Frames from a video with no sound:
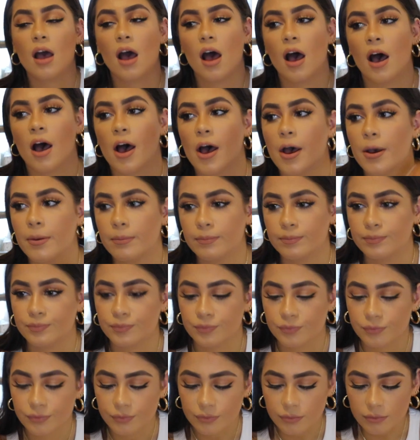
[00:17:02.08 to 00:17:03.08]

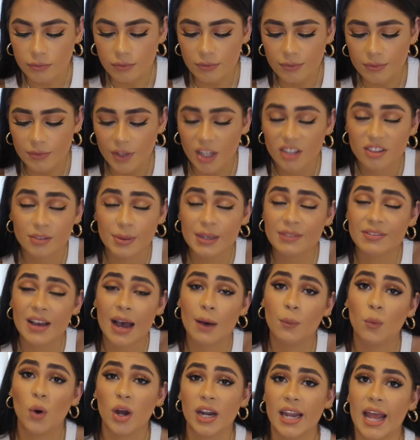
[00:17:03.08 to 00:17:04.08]
To be
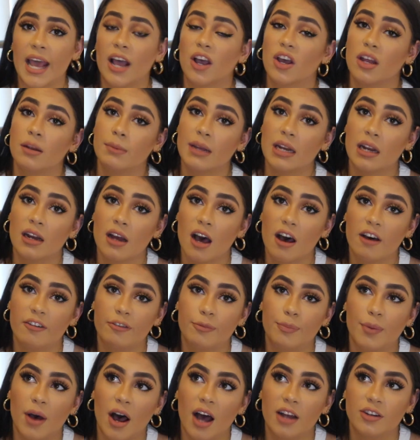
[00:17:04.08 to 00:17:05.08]
fair, 1 layer could have been
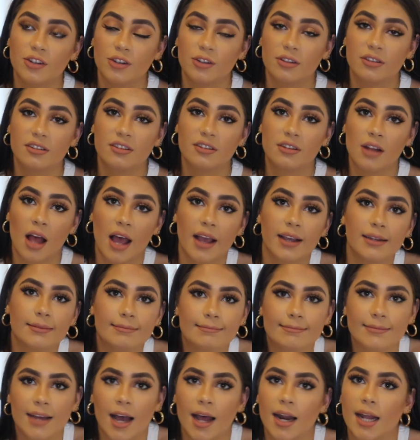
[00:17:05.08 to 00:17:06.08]
enough, but I
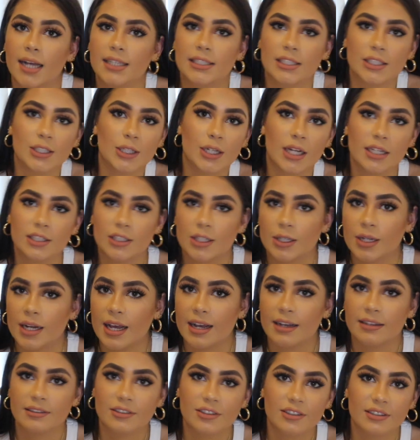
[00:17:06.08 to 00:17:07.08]
like to do like 2
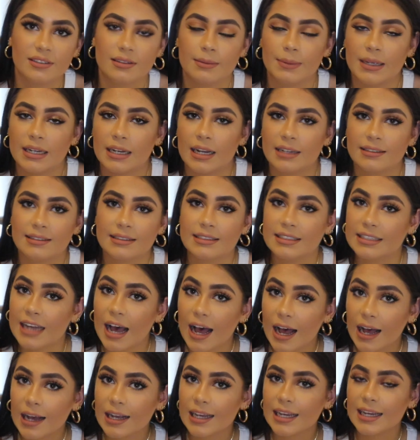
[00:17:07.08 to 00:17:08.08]
layers just to be nice and
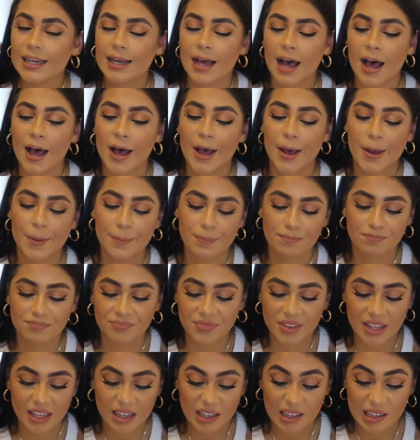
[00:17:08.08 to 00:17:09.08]
dark.
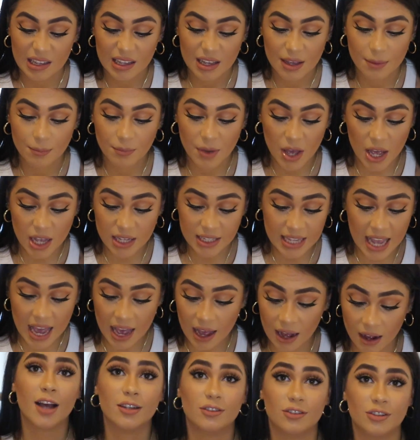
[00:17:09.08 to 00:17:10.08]
But
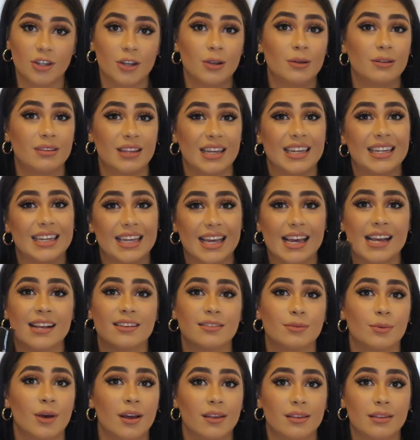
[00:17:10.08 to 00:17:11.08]
yeah, I do think it
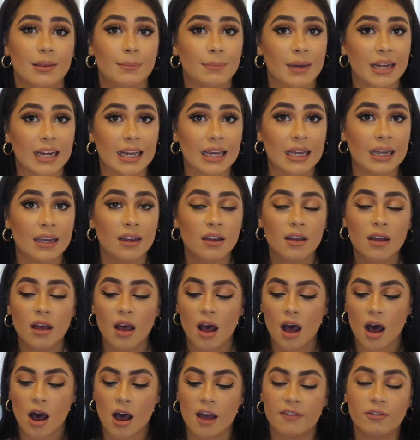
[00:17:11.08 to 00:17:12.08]
is worth the money.
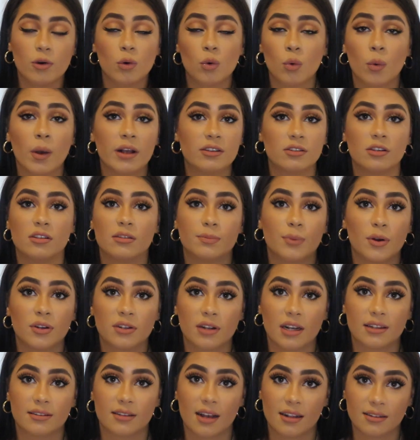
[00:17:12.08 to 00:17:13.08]
I've always used
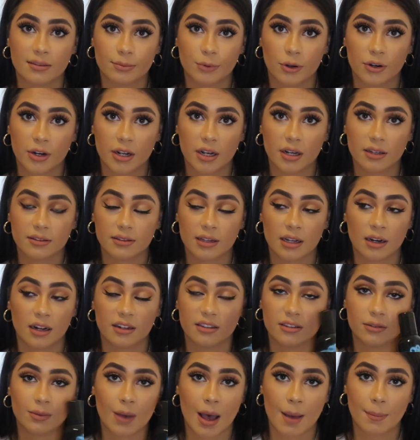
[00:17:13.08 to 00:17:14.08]
Bondi Sands products and I
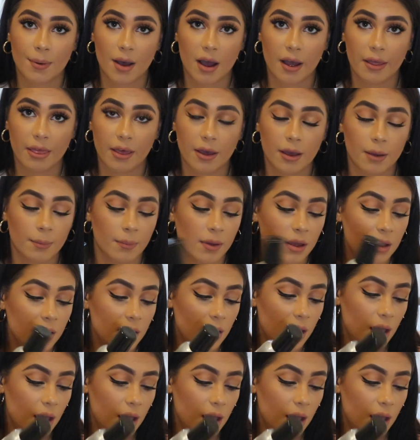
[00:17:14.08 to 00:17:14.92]
swear by them.